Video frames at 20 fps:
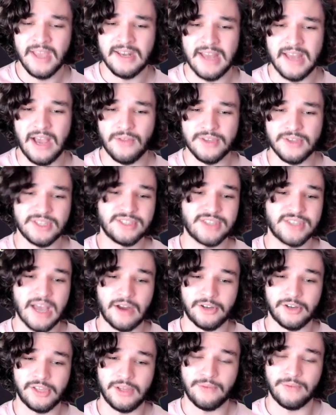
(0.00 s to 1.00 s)
Now, this is
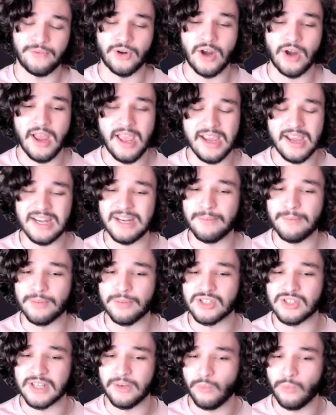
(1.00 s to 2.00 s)
calculated for
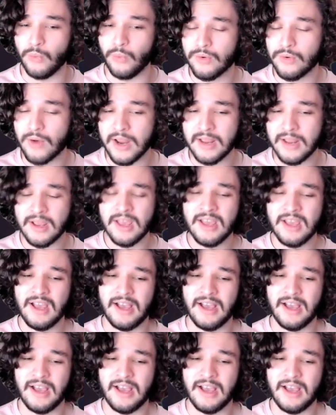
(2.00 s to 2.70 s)
80% win rate.